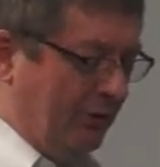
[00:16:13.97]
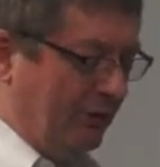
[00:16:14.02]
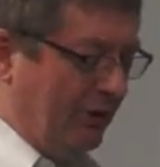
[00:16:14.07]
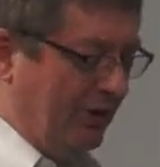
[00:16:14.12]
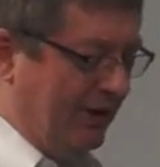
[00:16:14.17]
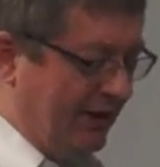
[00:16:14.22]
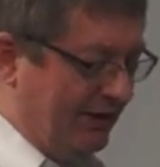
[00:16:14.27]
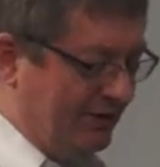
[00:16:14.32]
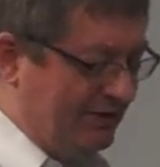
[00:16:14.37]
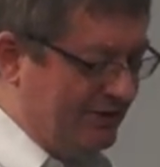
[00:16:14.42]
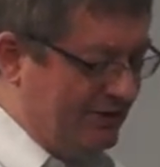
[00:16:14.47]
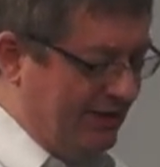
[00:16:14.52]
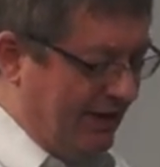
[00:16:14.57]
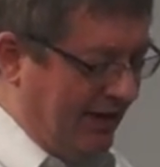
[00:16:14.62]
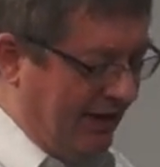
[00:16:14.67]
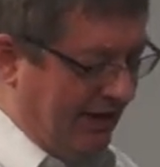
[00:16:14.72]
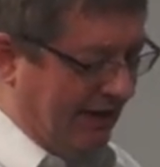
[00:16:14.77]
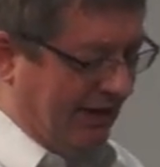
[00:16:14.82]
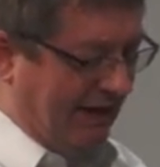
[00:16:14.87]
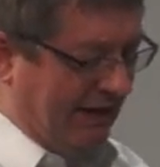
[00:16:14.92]
The next
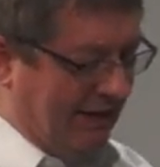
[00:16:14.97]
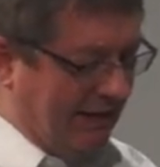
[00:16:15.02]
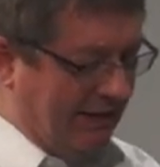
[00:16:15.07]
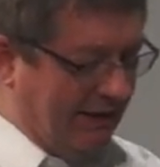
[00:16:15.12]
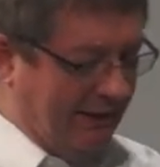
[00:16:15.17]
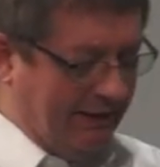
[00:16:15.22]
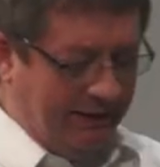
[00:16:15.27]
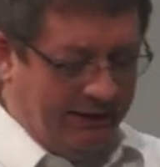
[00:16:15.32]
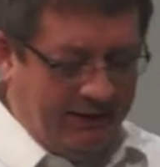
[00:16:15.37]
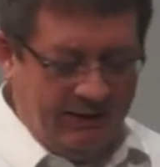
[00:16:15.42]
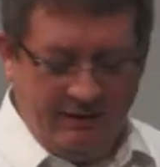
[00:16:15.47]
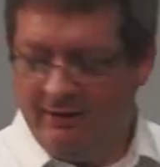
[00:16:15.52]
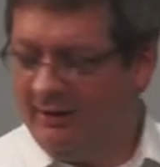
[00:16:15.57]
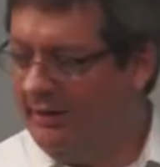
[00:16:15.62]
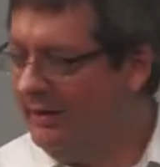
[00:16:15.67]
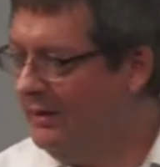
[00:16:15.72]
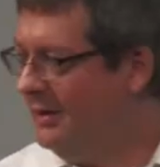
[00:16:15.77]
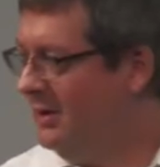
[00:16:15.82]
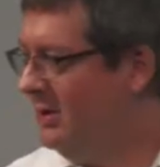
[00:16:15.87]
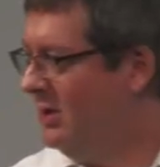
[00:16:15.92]
day,
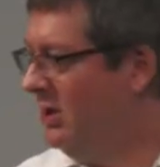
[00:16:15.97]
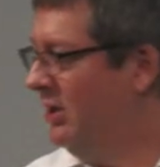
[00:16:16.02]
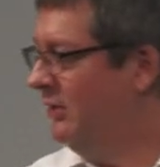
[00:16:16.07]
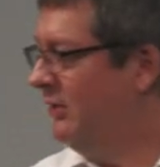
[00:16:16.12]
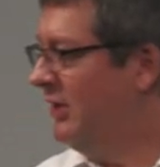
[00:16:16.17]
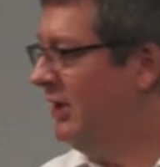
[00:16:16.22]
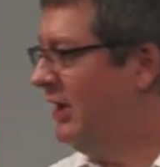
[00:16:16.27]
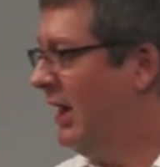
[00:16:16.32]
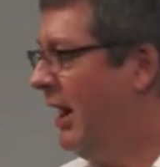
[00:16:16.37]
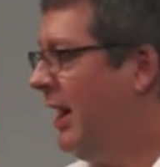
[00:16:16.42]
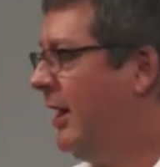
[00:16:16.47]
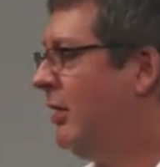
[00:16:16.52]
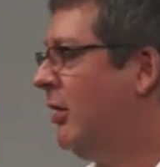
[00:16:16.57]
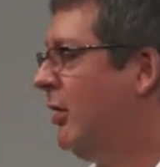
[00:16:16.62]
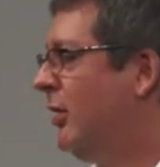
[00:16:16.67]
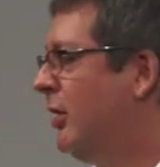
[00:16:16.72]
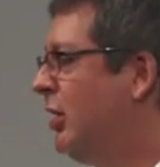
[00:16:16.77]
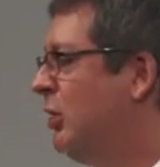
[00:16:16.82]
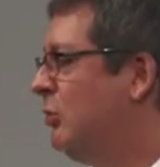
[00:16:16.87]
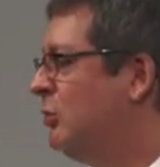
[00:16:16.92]
the night
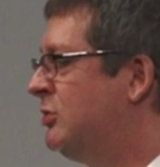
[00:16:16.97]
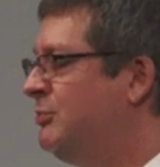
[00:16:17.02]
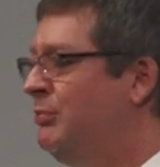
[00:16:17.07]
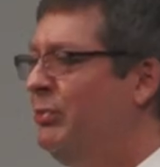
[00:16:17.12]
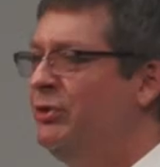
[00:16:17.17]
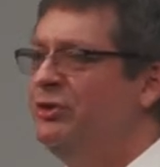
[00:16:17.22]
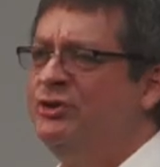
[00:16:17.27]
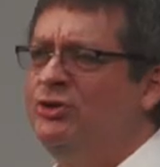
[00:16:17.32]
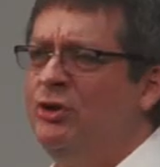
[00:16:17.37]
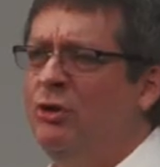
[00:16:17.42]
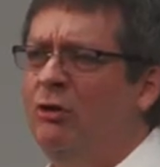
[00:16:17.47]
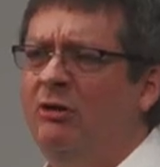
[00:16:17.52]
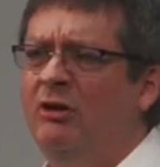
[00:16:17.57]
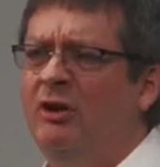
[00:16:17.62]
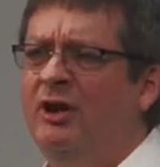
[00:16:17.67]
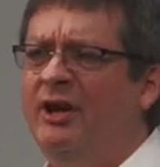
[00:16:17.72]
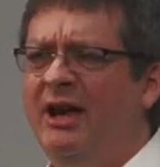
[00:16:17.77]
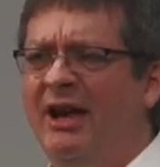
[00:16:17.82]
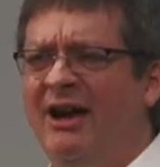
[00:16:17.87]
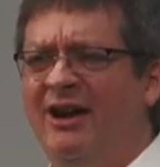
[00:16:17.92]
audit was
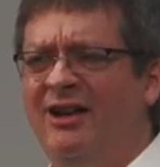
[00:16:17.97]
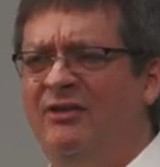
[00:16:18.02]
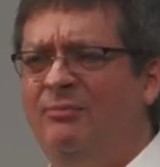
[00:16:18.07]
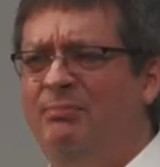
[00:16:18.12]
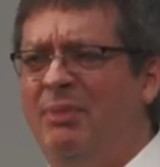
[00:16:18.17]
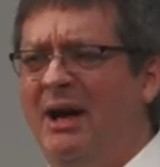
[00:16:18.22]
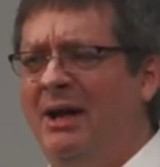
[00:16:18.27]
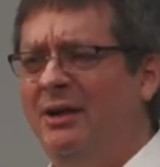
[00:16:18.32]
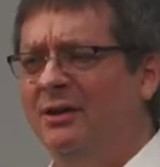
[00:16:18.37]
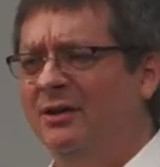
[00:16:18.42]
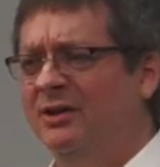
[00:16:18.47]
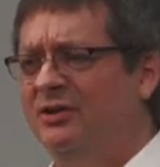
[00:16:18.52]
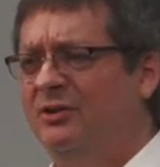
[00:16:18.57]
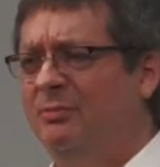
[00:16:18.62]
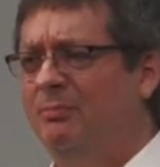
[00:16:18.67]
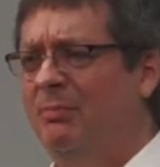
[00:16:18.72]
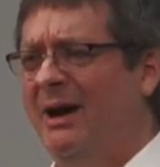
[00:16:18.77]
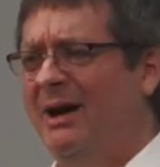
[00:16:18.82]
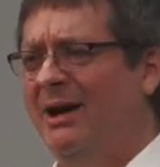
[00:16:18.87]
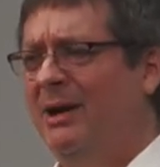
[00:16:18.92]
bizarrely out of
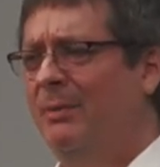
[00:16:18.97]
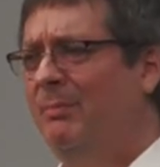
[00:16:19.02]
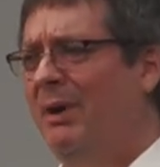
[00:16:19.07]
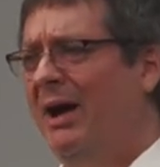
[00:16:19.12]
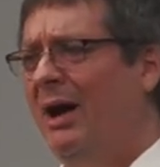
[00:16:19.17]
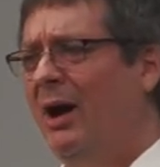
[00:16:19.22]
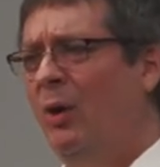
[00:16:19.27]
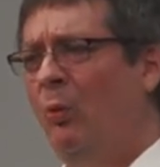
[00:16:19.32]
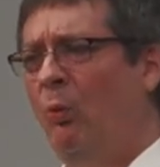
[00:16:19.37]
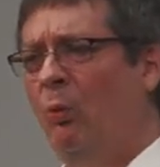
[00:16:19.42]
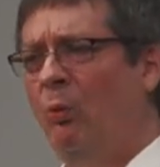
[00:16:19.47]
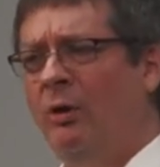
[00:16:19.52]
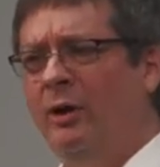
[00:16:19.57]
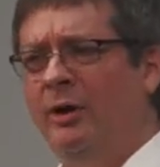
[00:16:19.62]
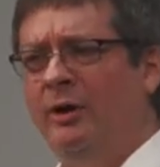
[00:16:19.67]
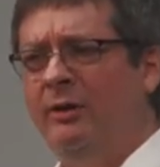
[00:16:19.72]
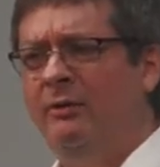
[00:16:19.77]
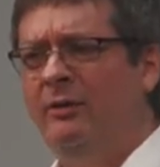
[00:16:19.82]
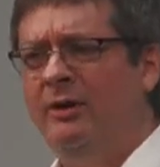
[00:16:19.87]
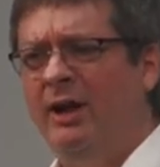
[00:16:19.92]
balance by about
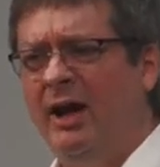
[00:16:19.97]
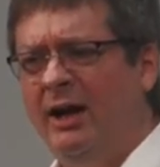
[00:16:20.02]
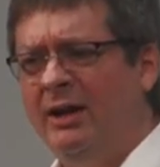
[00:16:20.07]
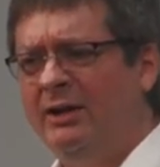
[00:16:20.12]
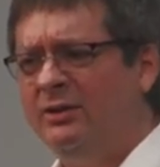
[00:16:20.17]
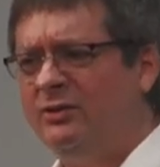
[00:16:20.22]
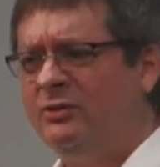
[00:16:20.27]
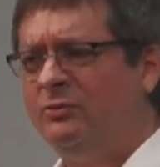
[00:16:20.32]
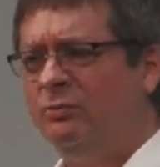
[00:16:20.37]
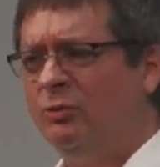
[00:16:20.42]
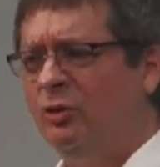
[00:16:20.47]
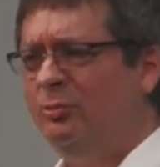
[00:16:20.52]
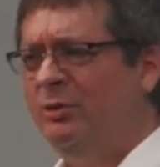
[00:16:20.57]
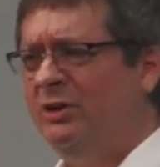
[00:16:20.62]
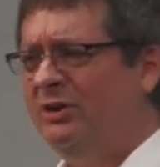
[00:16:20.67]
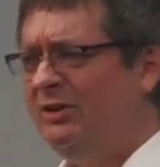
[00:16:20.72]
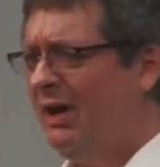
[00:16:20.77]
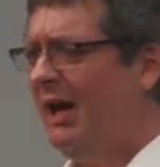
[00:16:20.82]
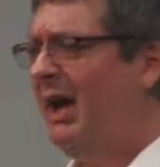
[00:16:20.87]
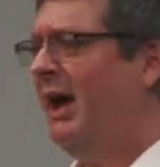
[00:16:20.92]
one night's room
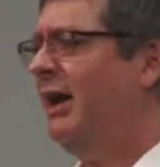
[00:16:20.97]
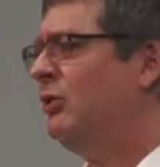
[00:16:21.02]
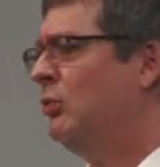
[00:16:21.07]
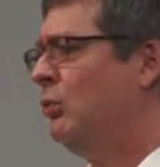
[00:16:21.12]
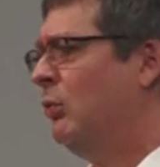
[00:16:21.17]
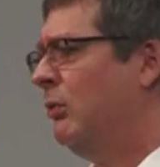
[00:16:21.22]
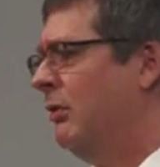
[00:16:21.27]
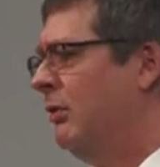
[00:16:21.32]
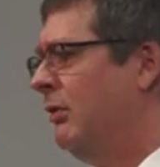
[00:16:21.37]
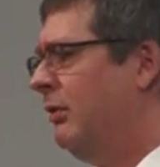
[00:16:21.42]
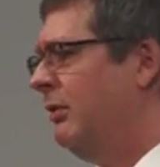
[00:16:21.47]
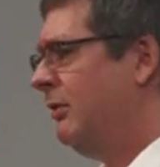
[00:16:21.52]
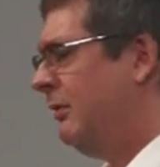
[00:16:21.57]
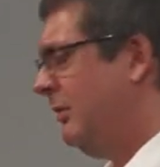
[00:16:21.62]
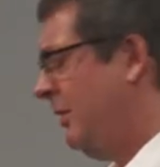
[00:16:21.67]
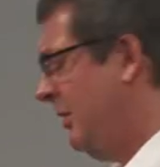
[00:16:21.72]
and tax worth